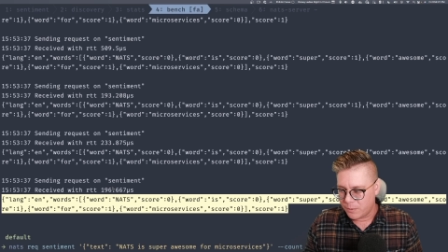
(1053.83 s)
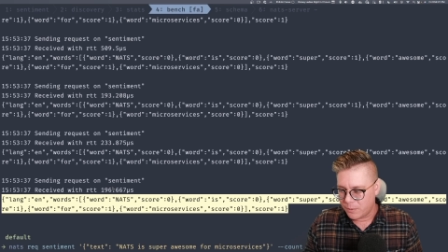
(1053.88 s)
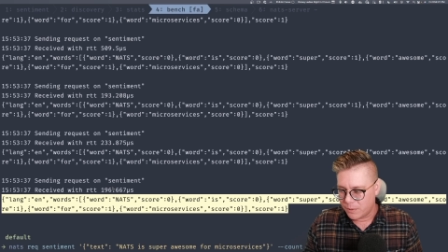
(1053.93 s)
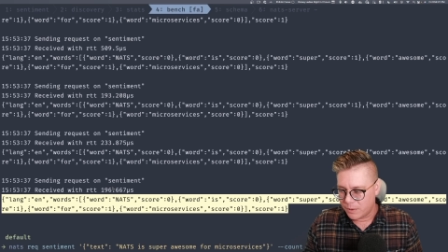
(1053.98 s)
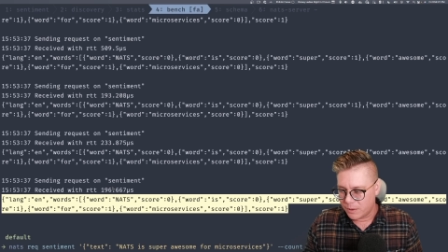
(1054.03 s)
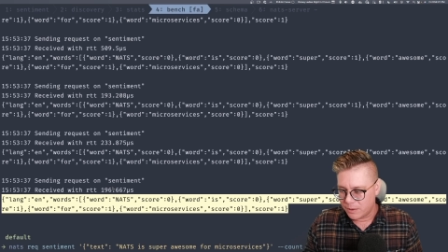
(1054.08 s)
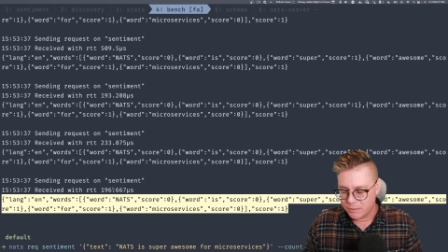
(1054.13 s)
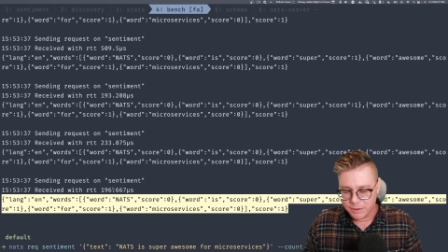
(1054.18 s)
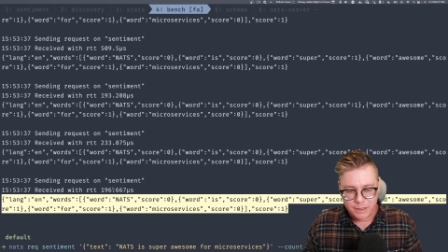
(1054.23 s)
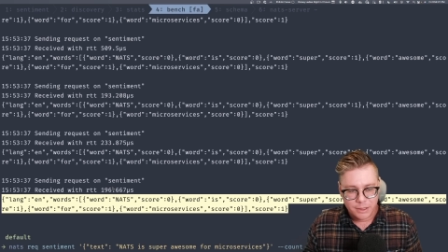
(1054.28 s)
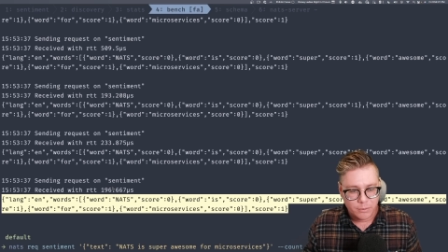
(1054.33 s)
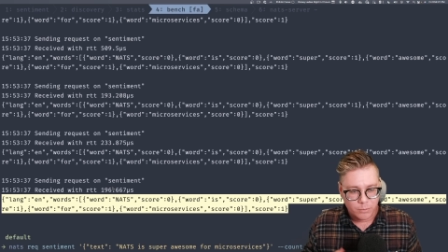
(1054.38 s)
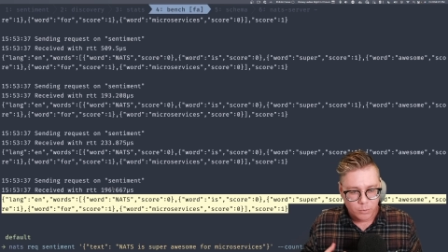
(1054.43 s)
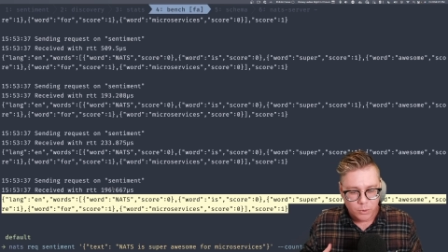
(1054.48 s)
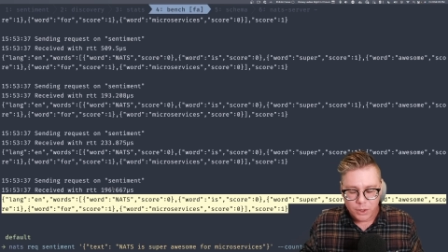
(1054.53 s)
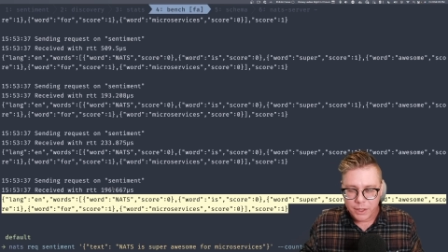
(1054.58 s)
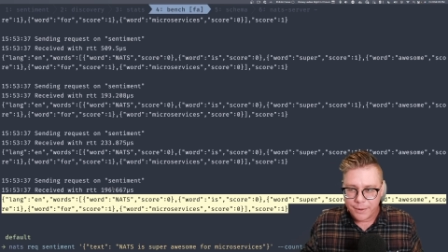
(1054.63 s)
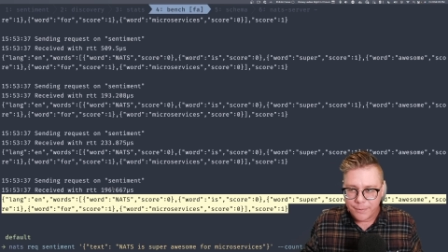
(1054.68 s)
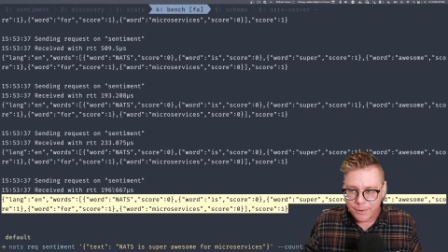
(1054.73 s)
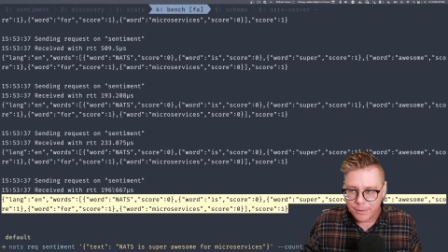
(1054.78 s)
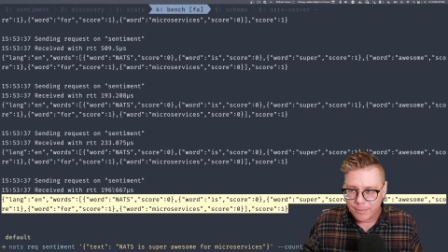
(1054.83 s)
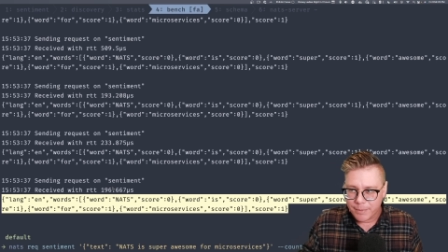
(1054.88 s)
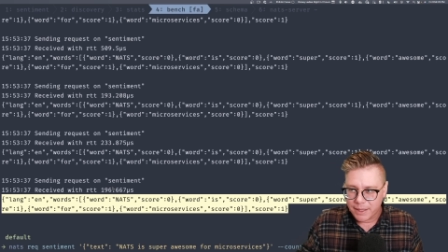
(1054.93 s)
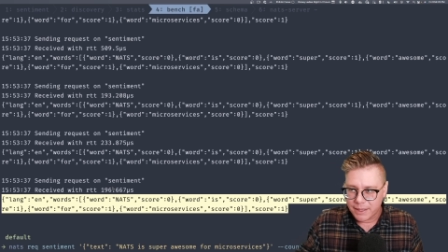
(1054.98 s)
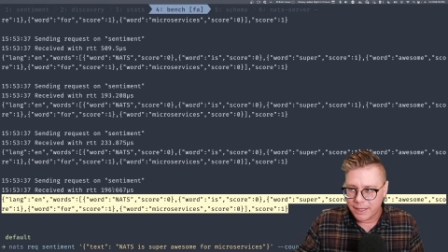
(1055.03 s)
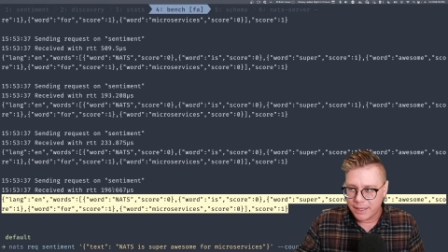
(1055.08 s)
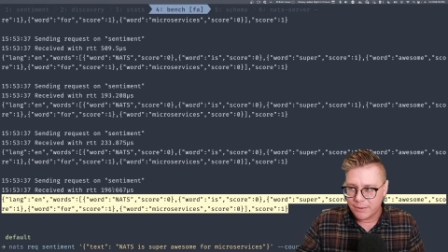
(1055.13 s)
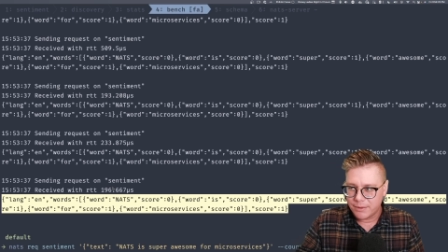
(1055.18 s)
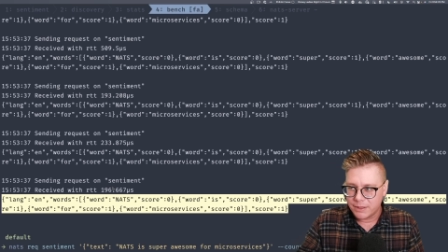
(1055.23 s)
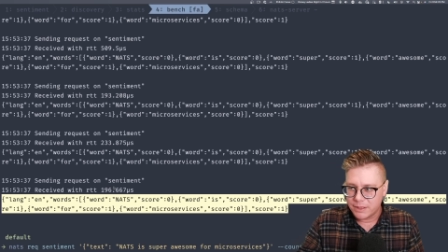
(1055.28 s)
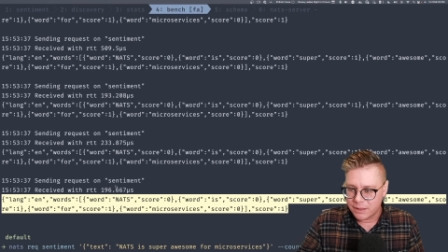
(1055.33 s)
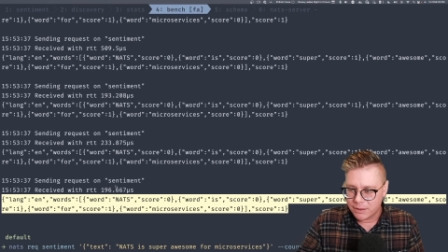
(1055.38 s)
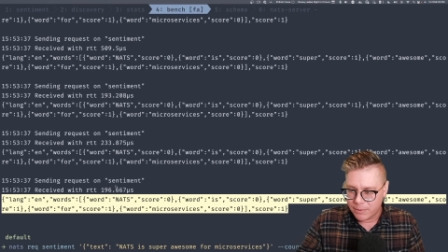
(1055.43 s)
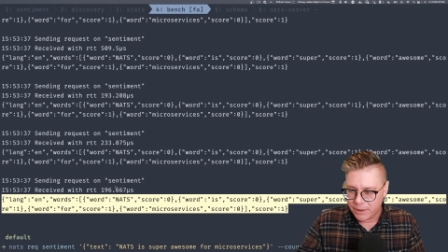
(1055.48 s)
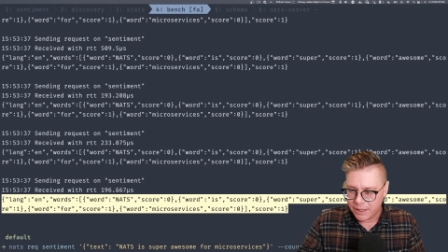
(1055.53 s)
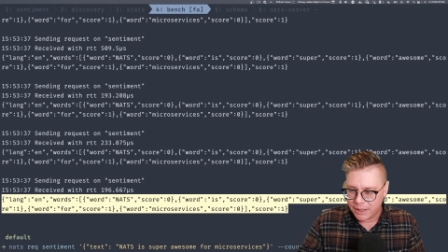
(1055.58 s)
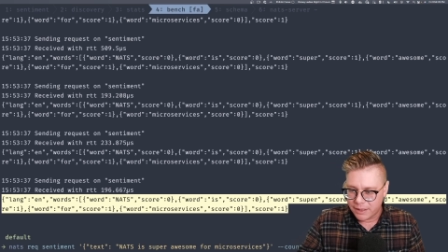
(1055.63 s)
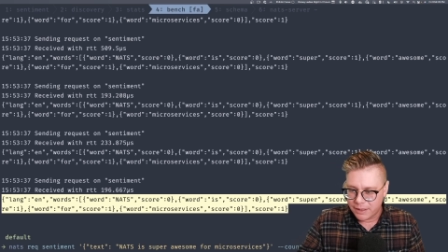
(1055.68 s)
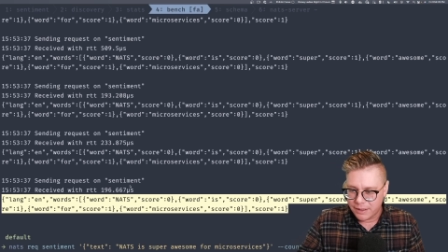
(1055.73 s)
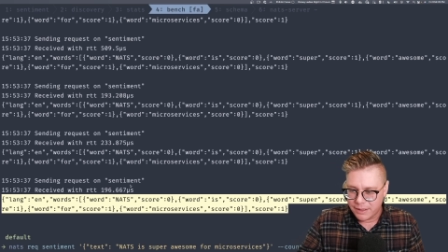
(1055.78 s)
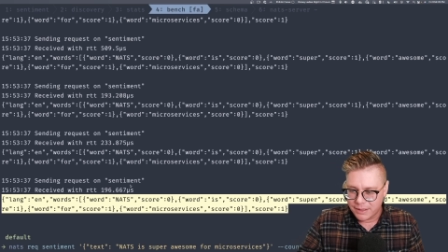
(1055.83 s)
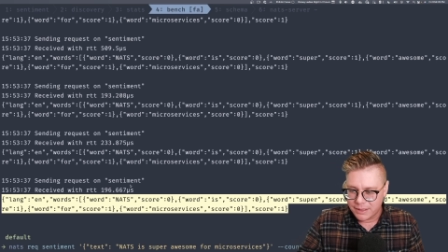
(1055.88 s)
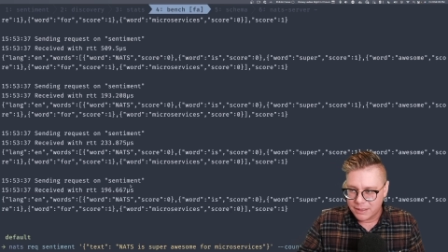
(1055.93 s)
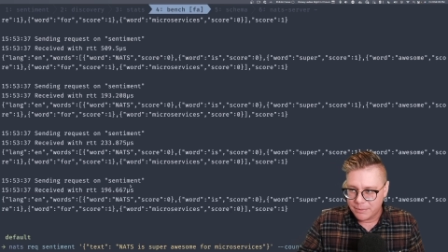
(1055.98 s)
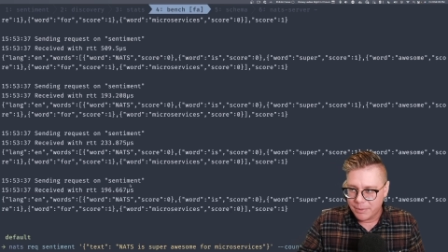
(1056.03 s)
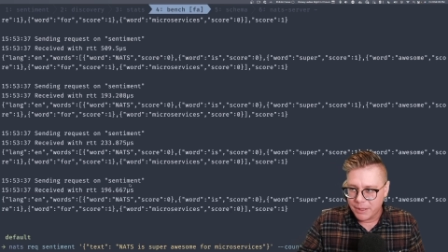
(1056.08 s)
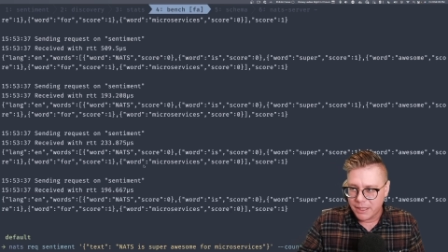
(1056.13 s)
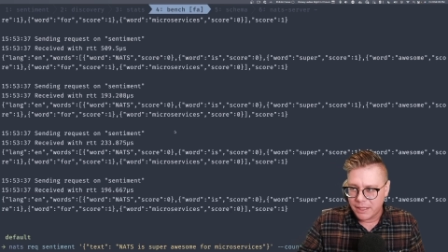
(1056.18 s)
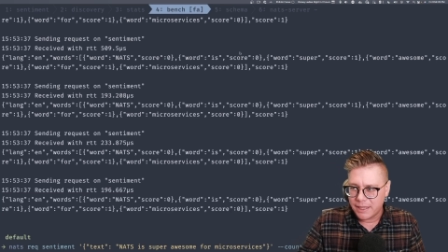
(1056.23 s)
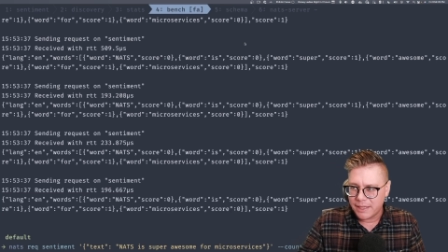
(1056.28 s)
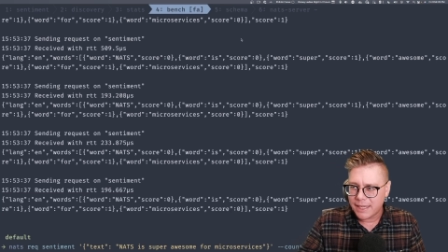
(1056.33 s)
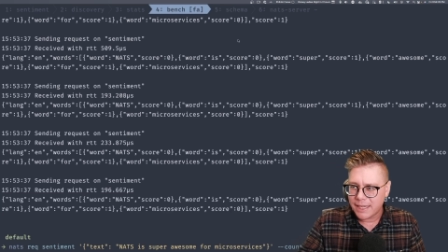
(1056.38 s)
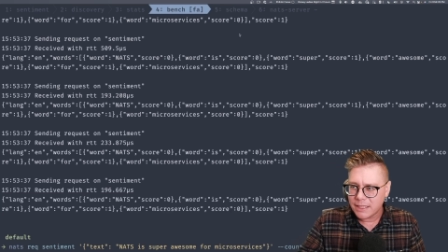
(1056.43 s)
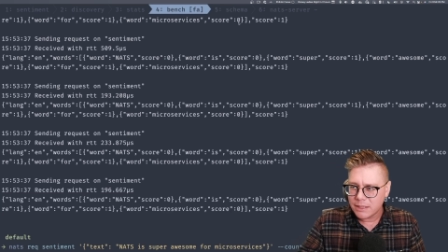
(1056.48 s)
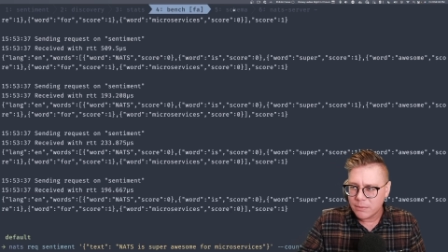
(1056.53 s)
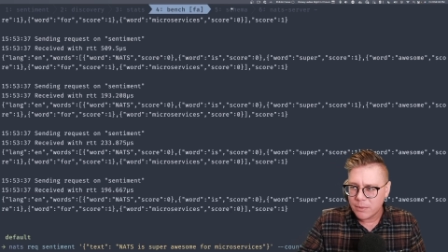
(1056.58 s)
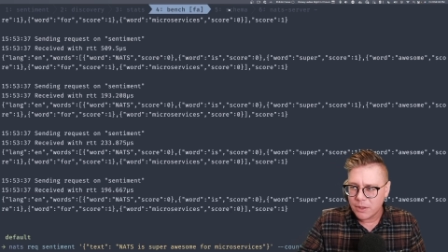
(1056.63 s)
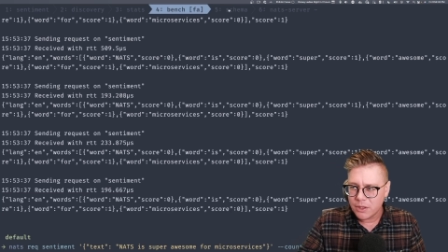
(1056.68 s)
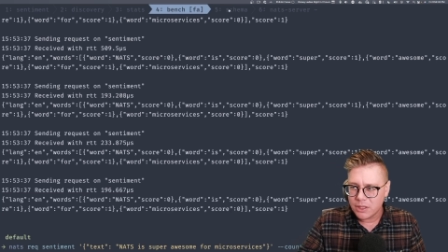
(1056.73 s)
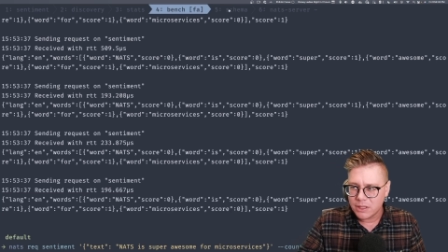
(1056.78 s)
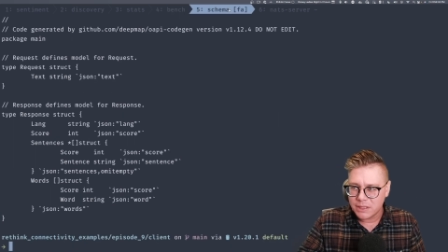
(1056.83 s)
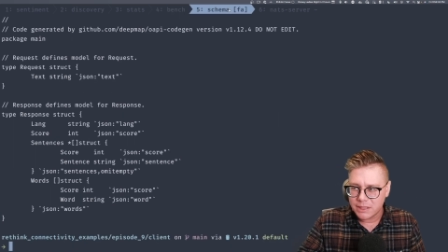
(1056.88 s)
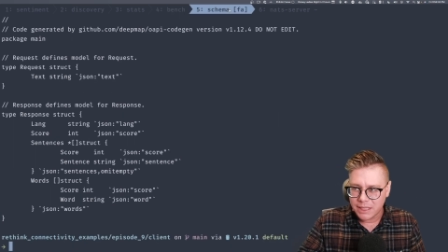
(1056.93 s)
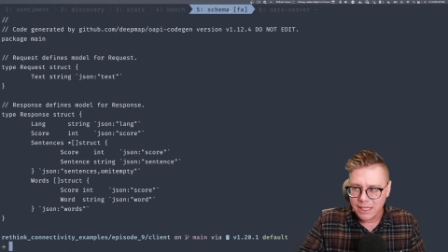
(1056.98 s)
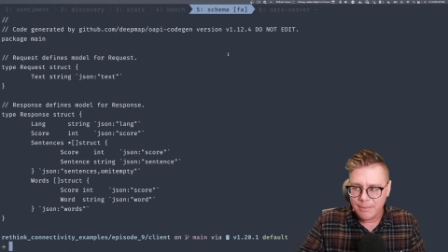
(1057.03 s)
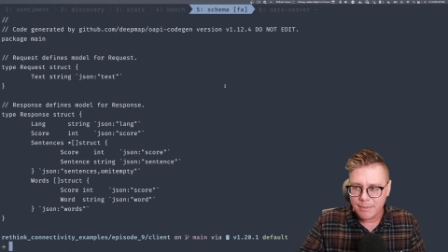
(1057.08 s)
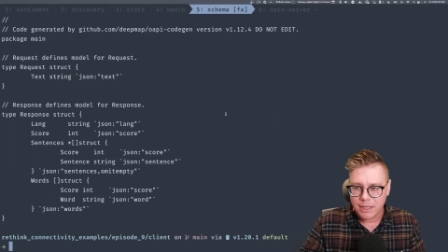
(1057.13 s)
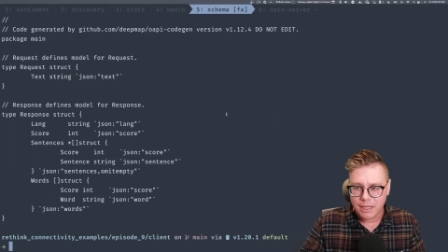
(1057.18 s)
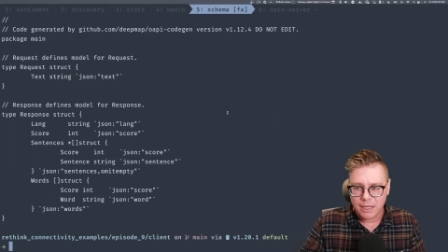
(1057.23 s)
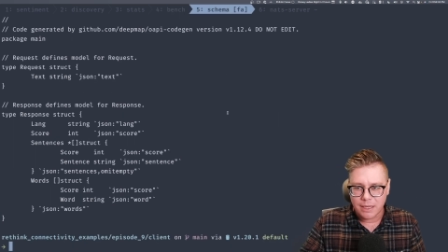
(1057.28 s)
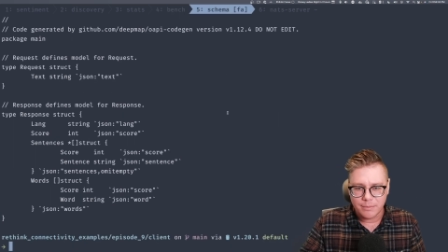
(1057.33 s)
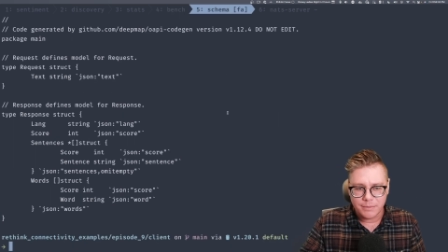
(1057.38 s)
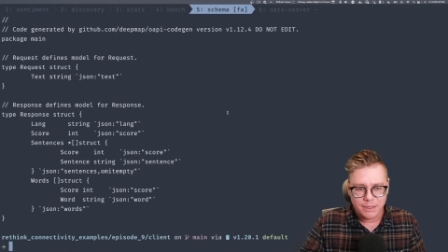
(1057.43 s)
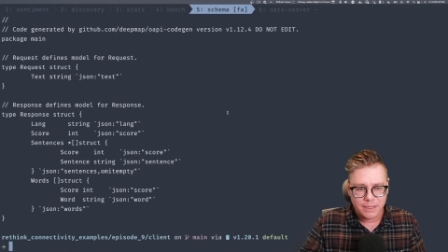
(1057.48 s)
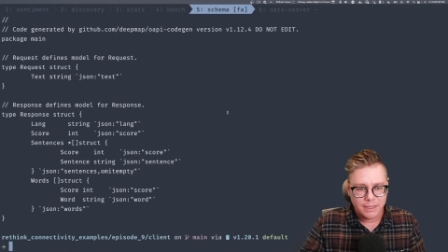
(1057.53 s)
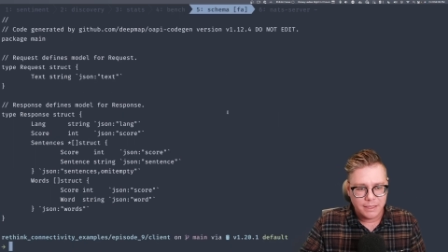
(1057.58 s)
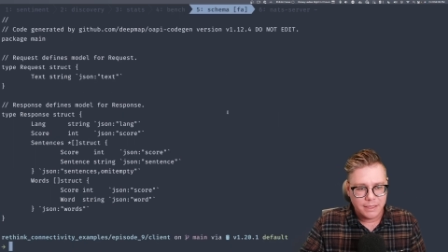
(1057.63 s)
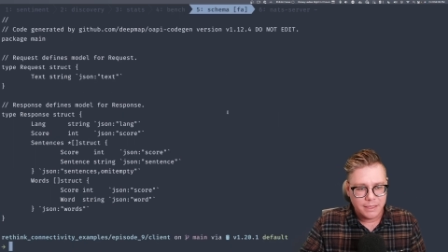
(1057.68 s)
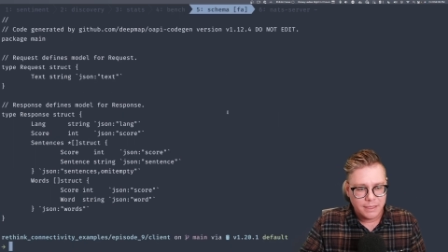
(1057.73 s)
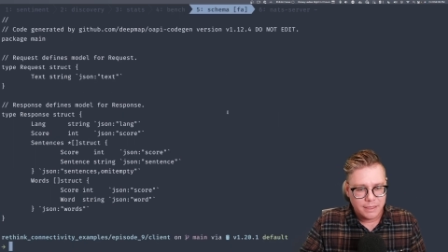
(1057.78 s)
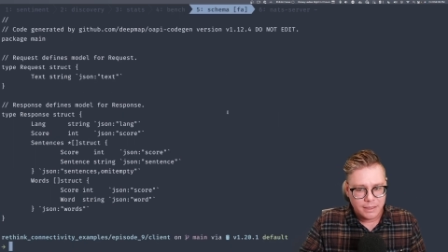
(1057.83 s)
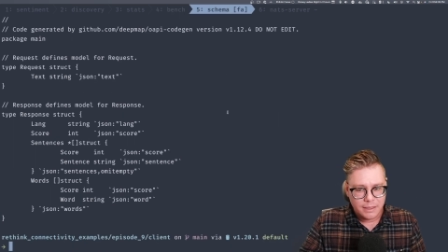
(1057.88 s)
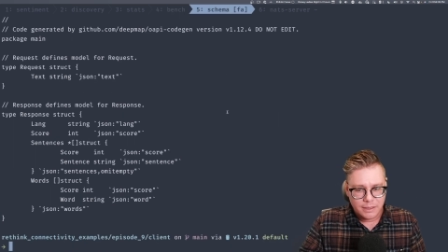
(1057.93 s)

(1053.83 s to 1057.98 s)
working with my language in the way that it needs to be. And that's where the schema comes in.